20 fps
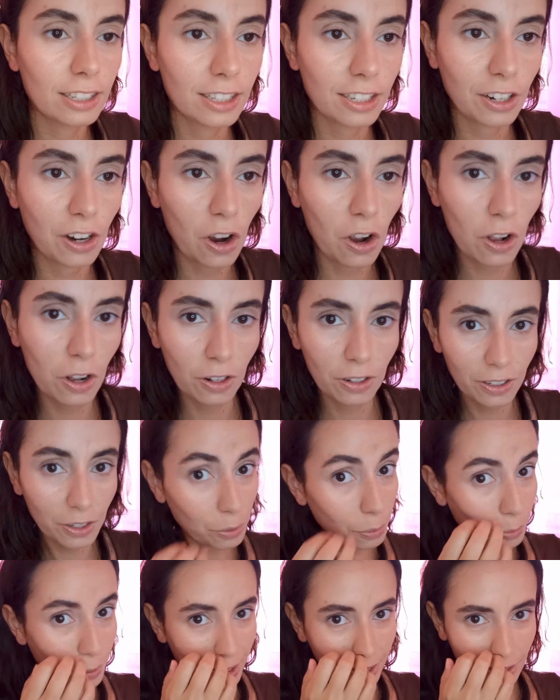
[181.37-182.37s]
called
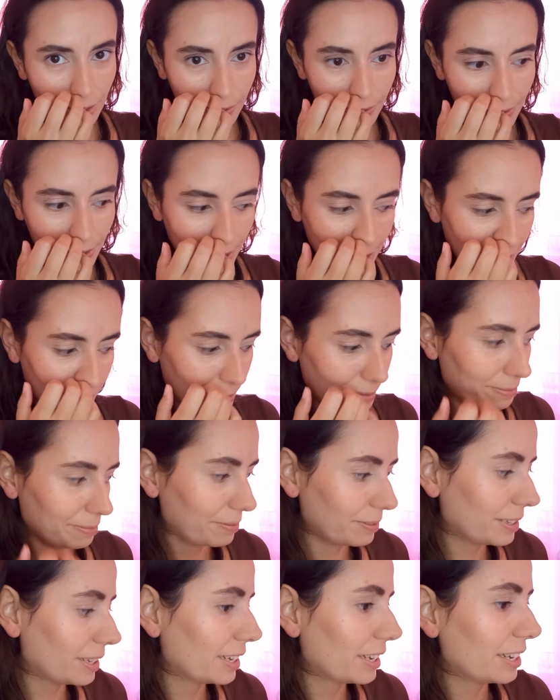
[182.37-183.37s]
Winterfell.
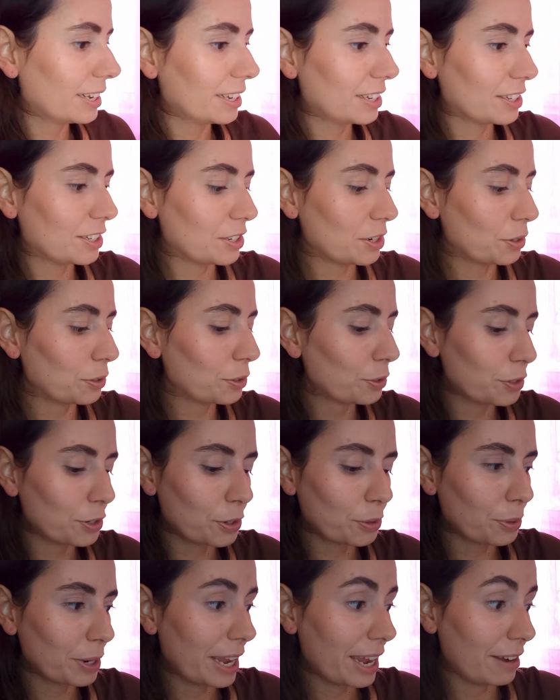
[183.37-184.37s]
So you know
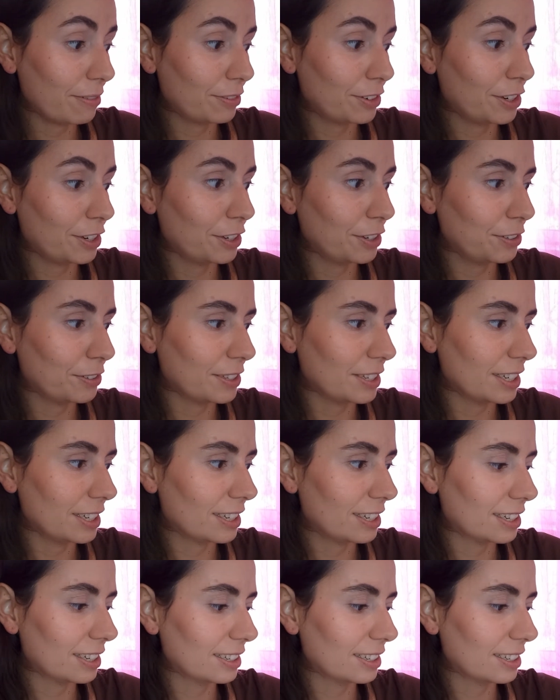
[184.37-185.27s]
we have to use it.